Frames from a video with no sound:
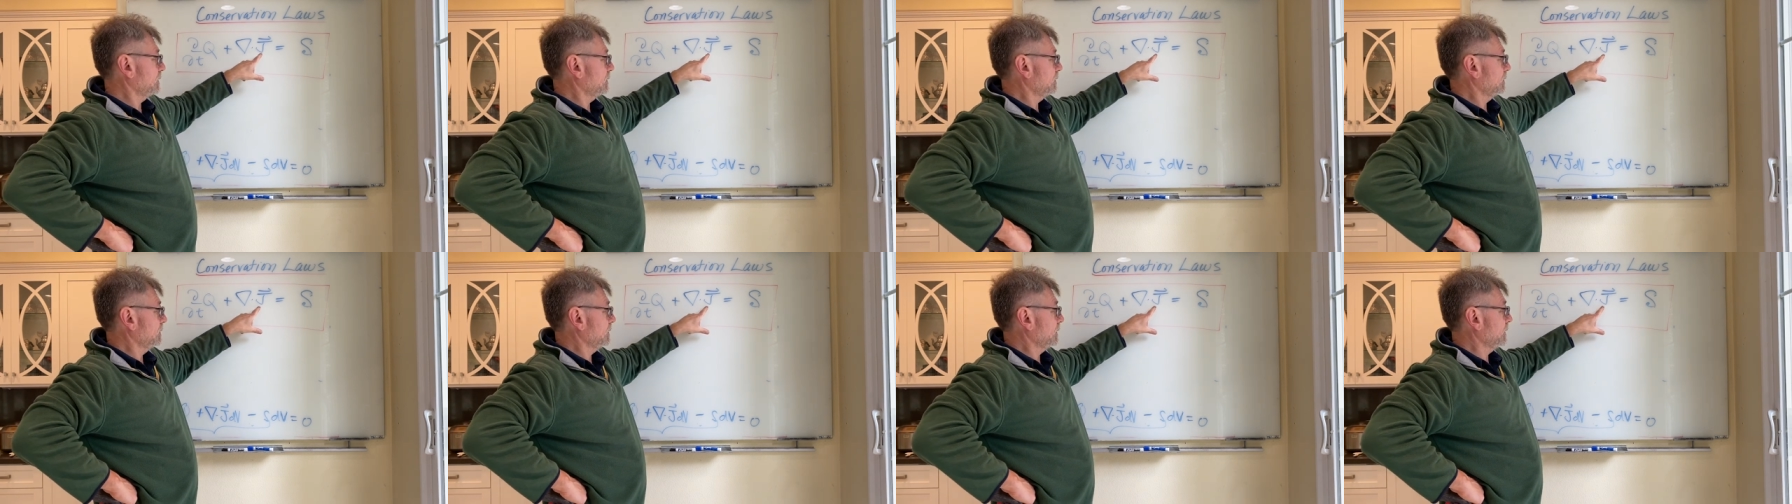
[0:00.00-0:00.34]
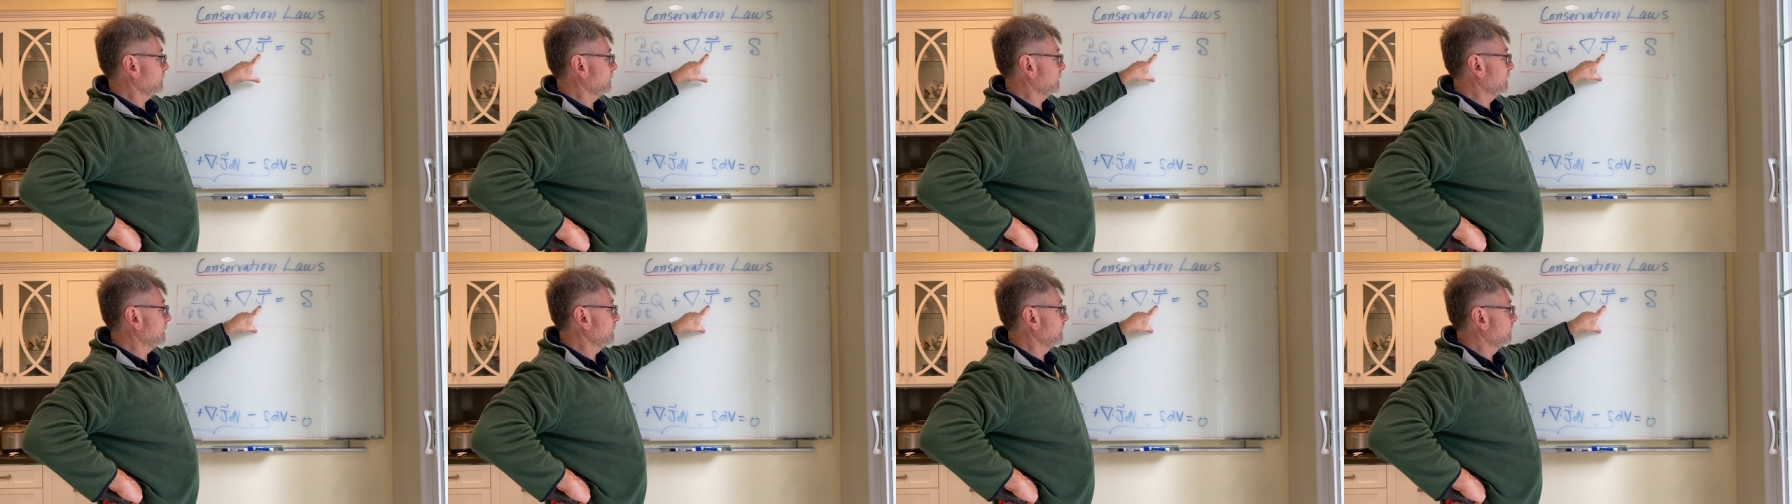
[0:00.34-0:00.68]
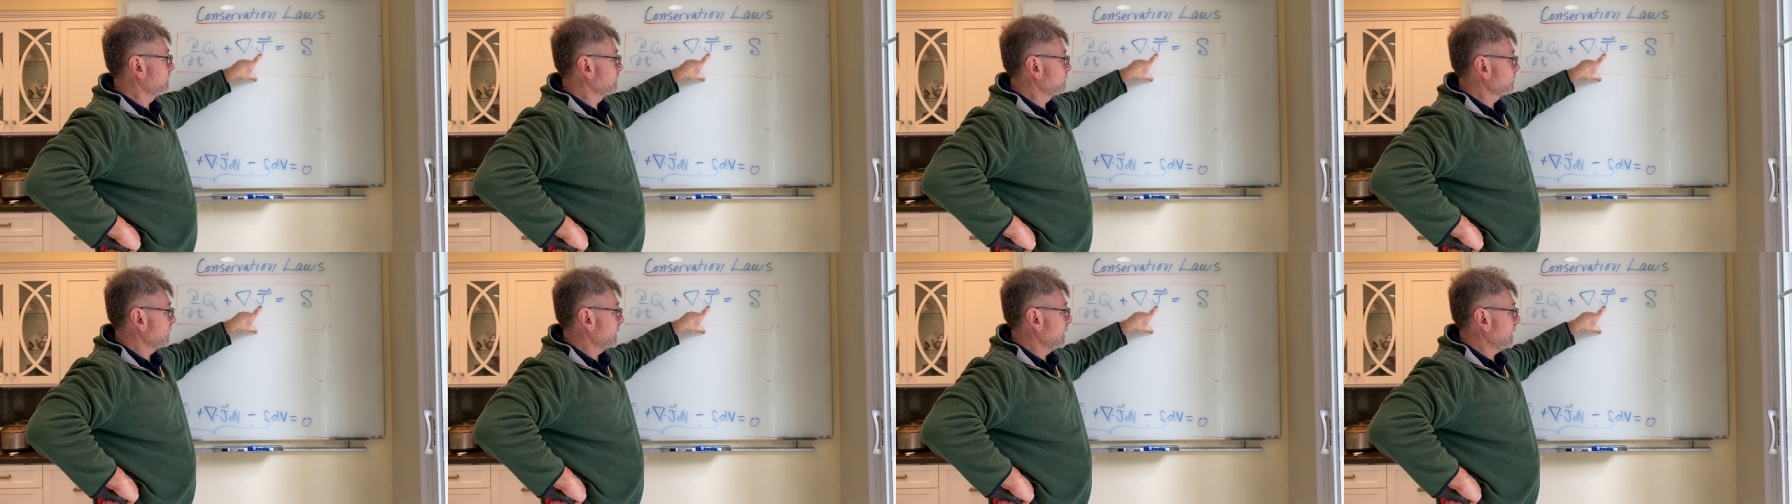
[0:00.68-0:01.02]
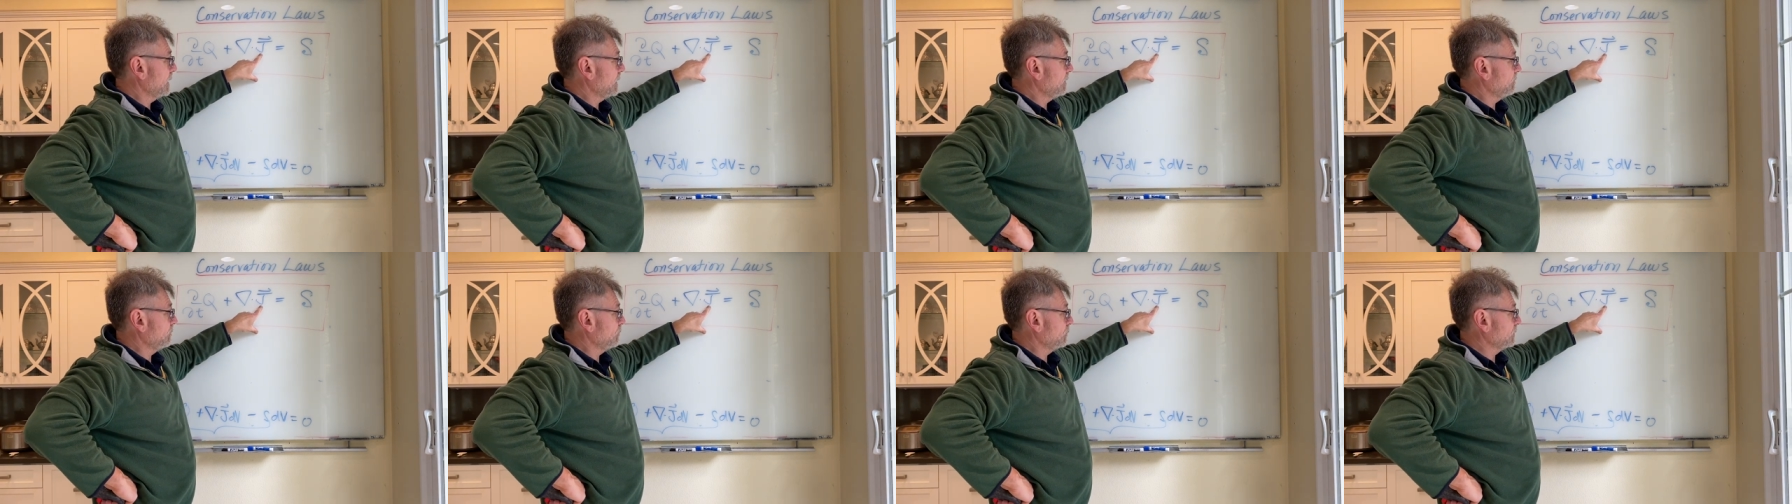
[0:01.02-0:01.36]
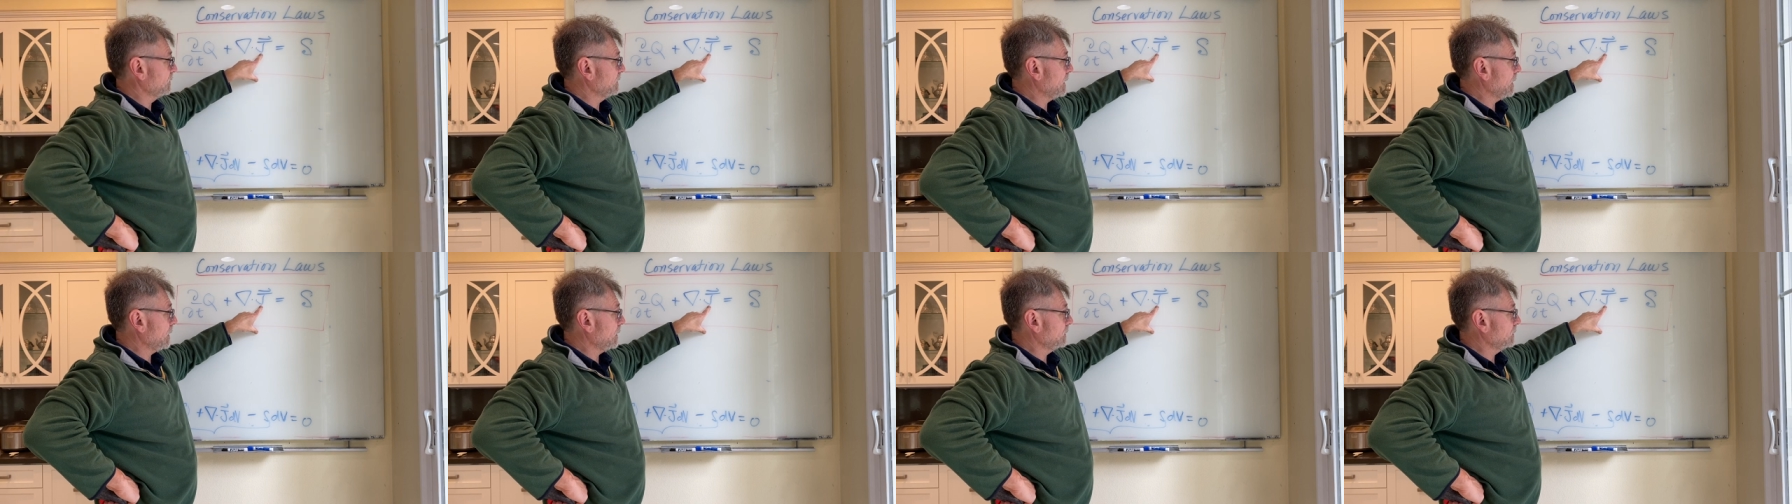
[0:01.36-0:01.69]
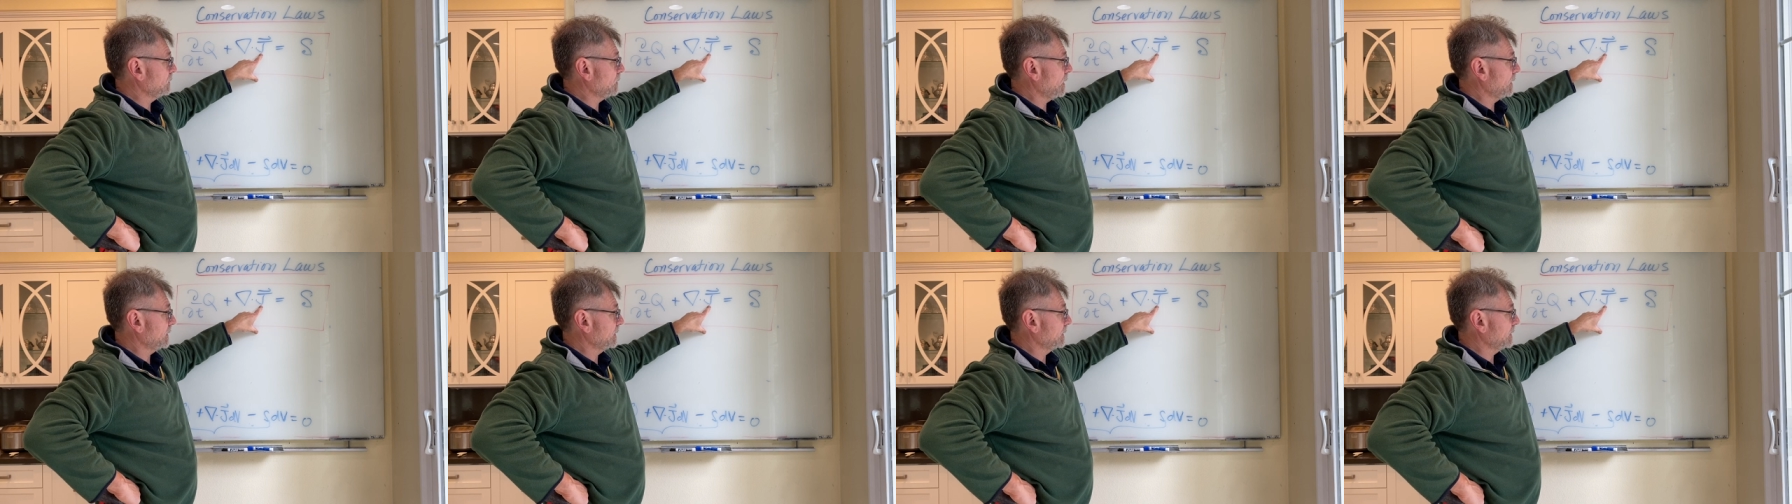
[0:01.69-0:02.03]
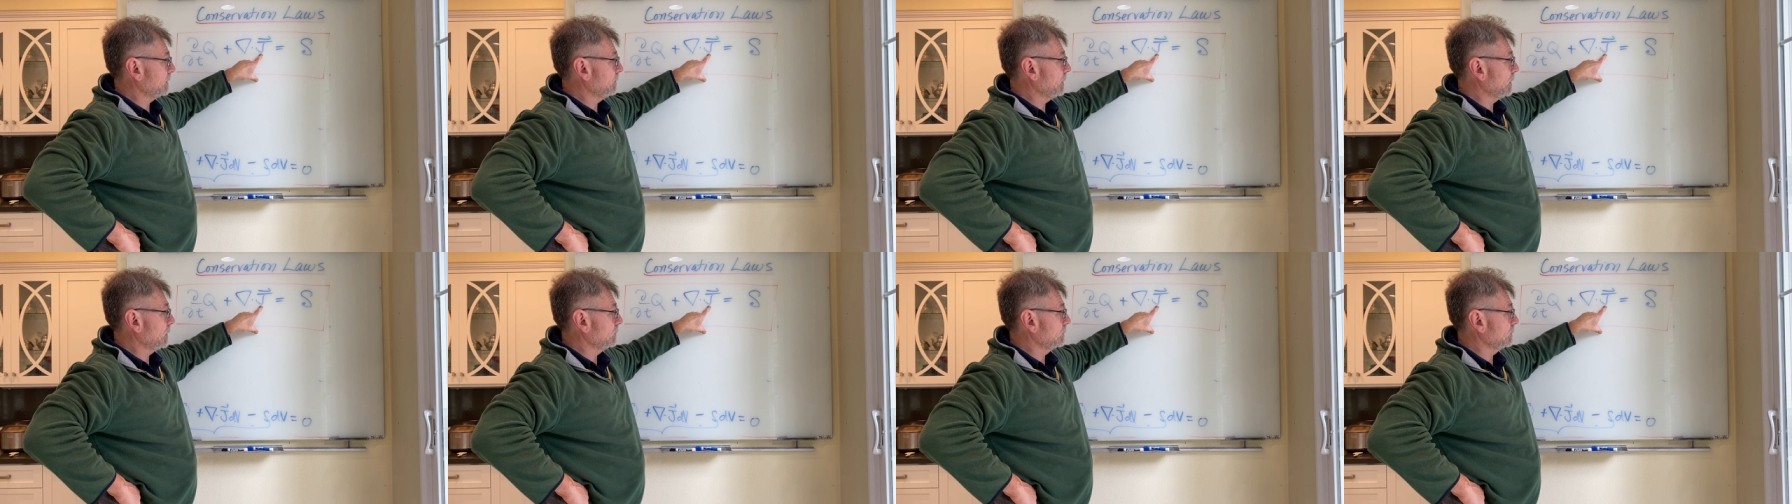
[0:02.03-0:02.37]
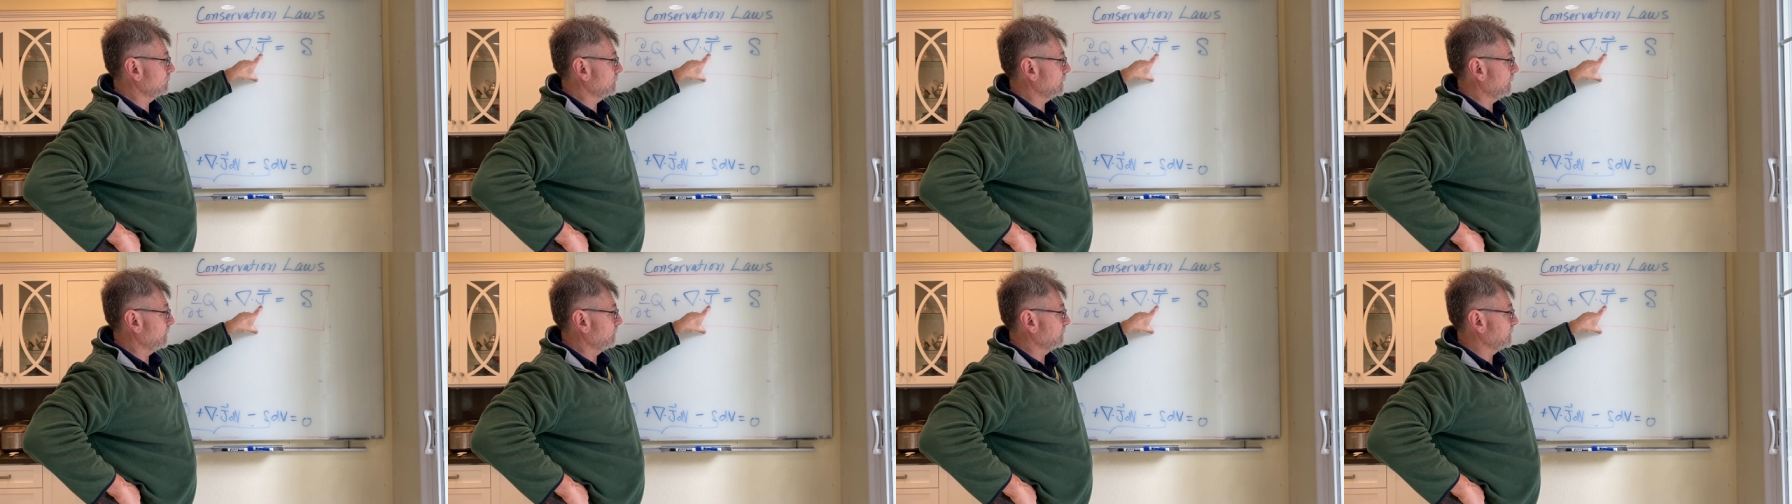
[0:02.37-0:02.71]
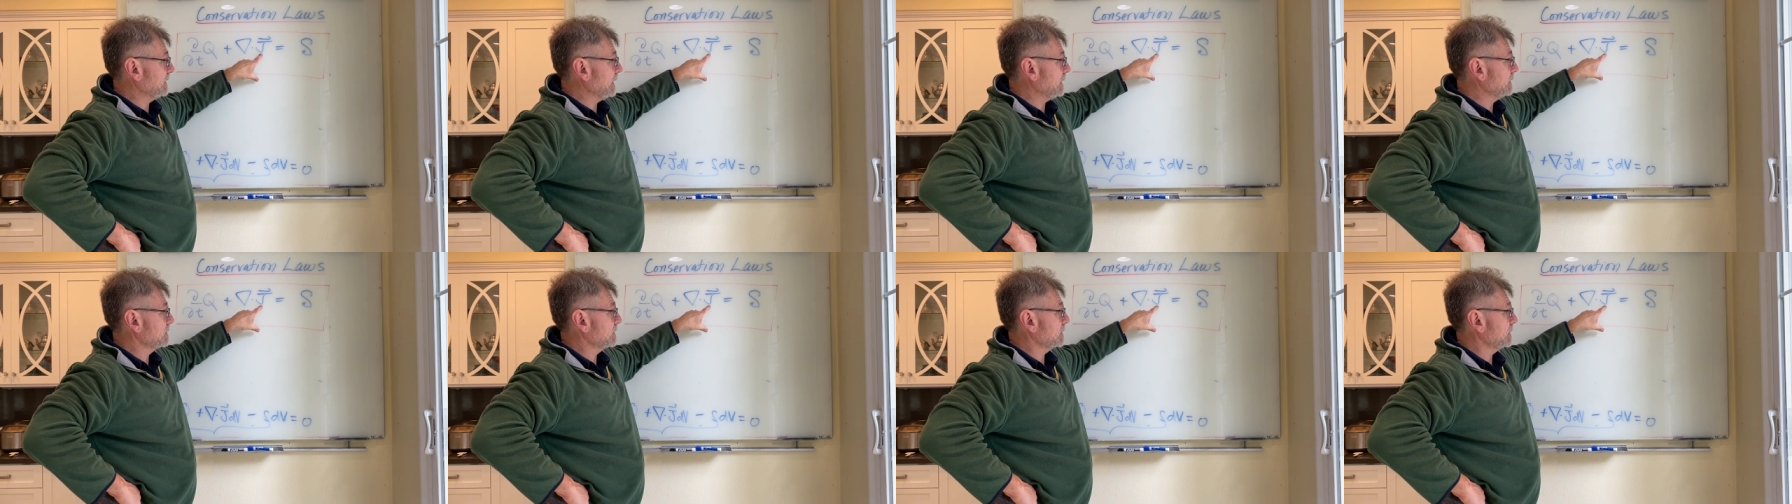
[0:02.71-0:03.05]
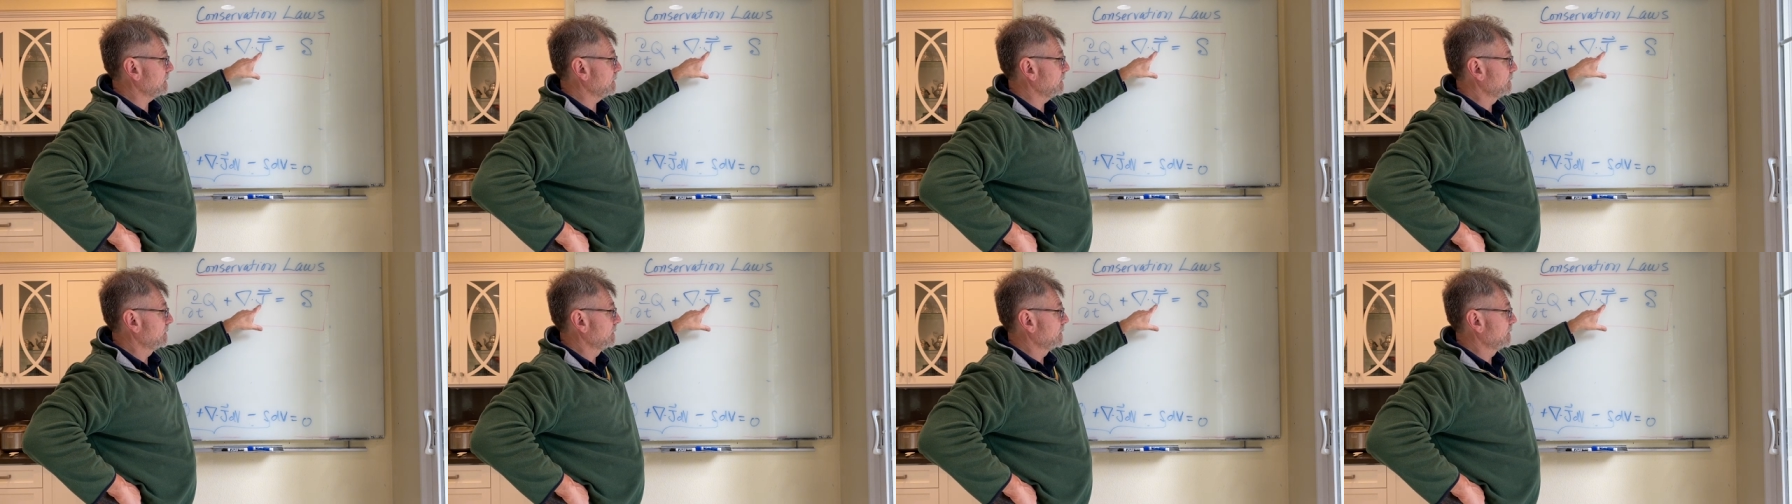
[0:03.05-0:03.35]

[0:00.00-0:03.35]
Clearly, if we're talking about density,